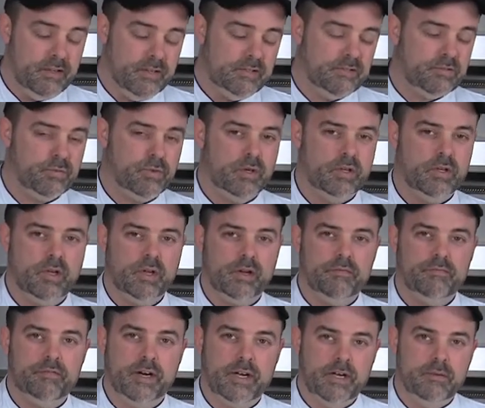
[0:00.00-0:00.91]
That's where a
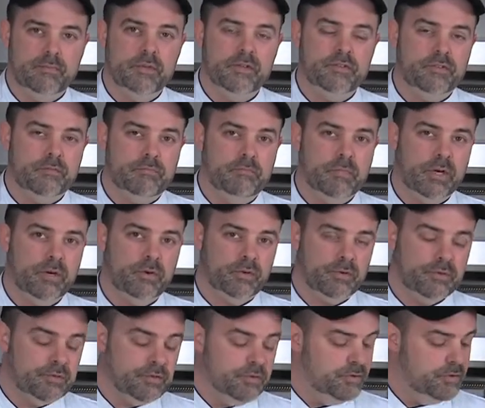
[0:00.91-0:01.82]
lot of vitamins and
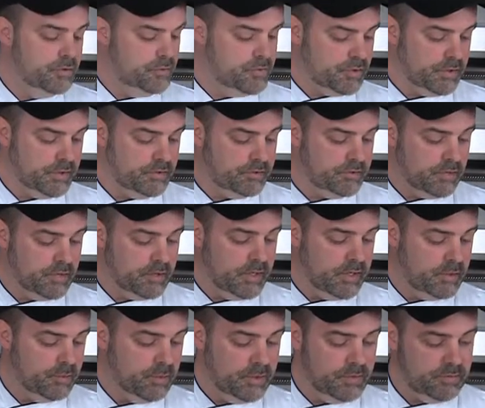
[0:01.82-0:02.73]
minerals and nutrients
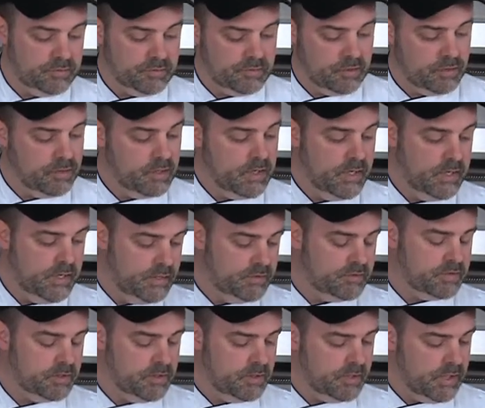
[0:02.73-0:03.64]
are anyways, so
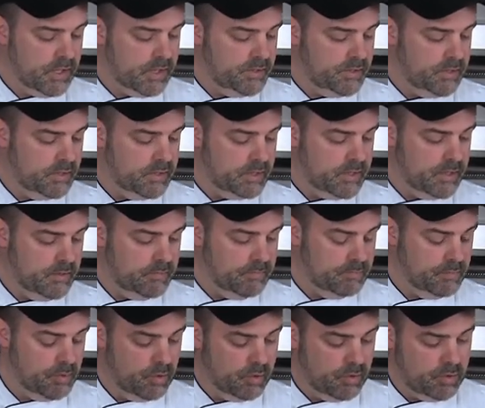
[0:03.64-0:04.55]
it's a good idea to
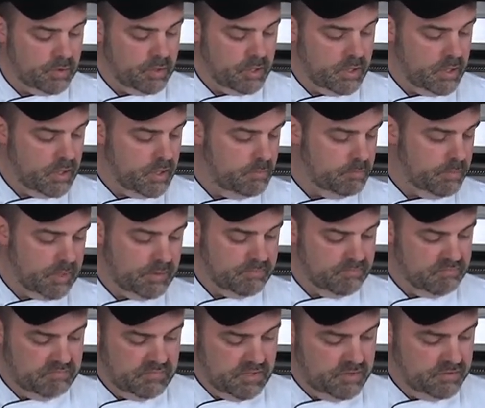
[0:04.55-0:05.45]
keep them on.
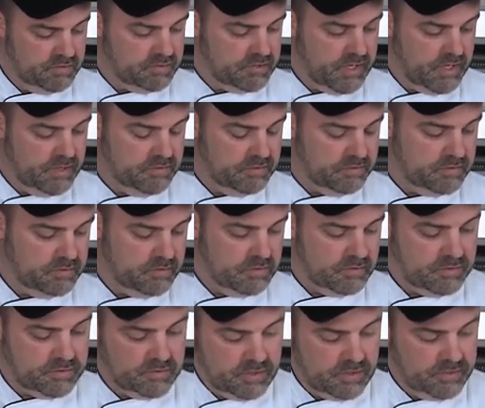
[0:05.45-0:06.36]
But in this case,
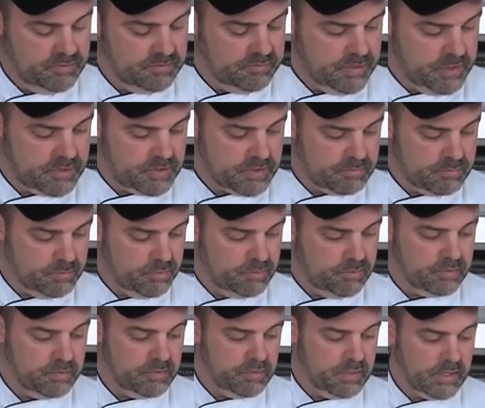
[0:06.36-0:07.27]
sliced
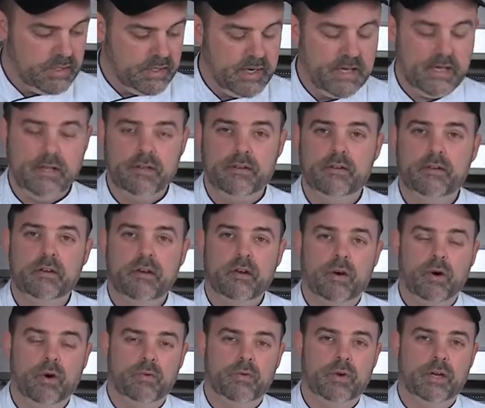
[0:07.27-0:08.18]
vegetable that I had
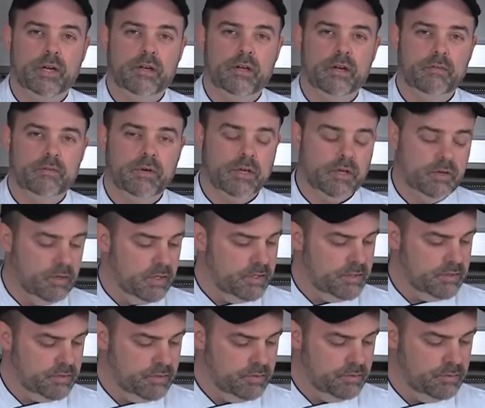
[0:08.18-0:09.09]
already, I'm going to go
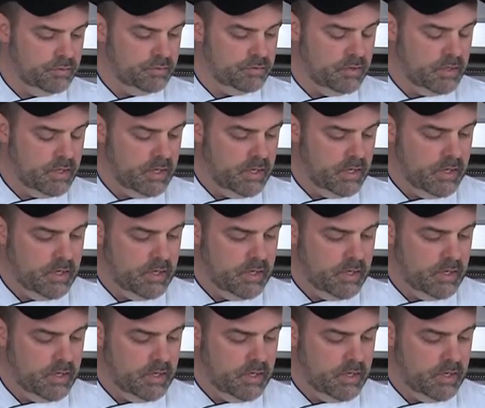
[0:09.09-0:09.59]
ahead and use.